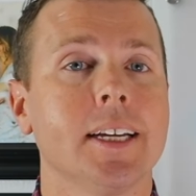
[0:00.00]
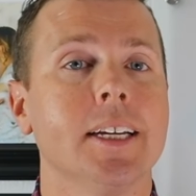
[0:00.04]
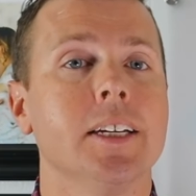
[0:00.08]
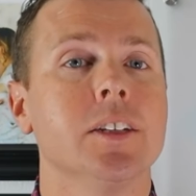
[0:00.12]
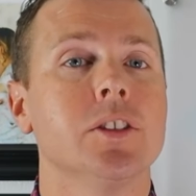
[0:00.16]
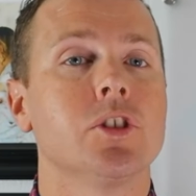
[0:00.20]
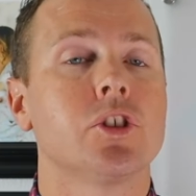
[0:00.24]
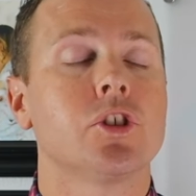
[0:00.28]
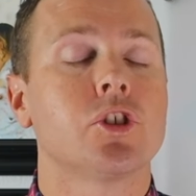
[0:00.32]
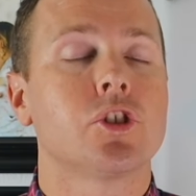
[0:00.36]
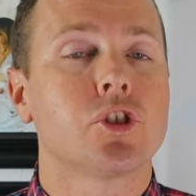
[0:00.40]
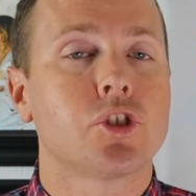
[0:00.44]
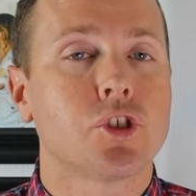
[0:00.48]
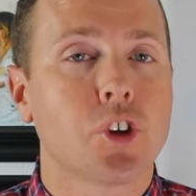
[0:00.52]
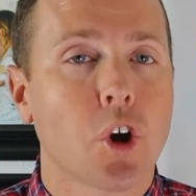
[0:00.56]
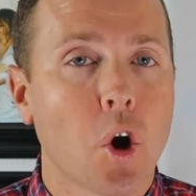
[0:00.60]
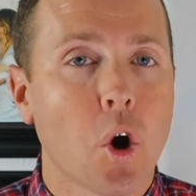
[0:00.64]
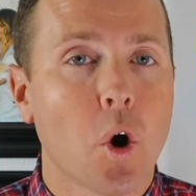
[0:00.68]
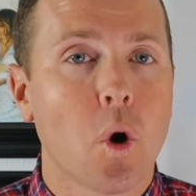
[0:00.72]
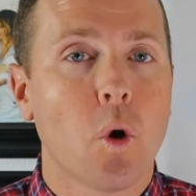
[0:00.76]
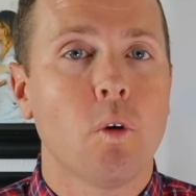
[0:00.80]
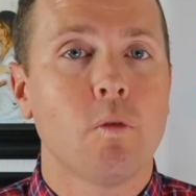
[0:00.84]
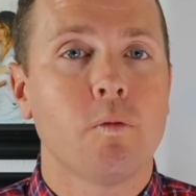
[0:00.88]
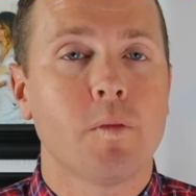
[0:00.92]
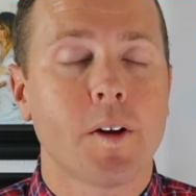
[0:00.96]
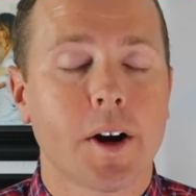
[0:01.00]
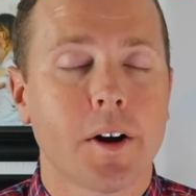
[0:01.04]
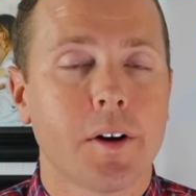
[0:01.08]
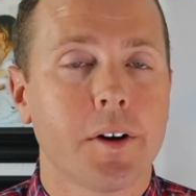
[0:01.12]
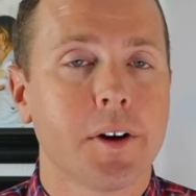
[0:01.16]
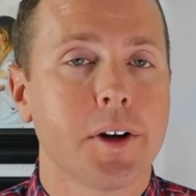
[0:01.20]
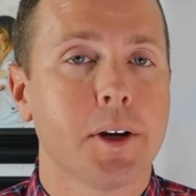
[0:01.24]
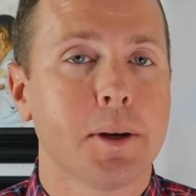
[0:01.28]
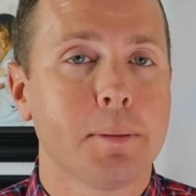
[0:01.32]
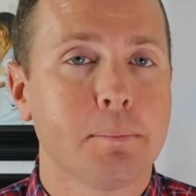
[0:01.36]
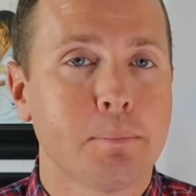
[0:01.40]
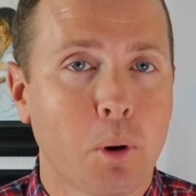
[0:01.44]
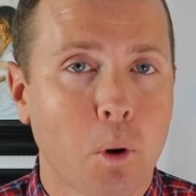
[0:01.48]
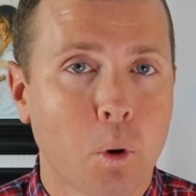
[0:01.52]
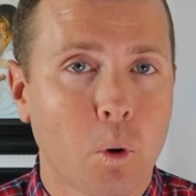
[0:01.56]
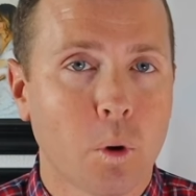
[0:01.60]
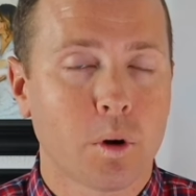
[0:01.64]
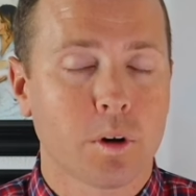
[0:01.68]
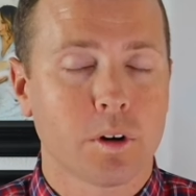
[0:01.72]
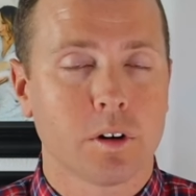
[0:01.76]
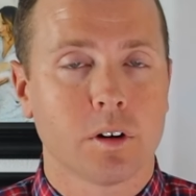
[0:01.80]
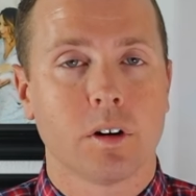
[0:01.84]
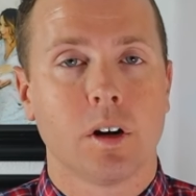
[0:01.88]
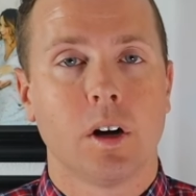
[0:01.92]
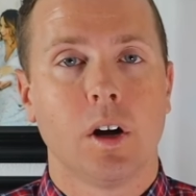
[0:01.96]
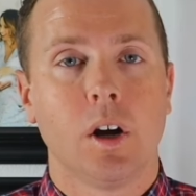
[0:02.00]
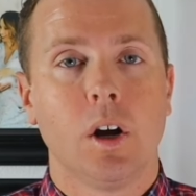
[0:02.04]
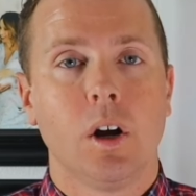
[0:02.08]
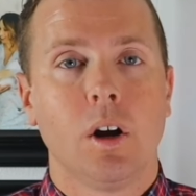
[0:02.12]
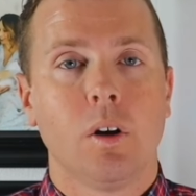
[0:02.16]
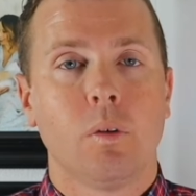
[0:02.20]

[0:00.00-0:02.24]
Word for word: is so very important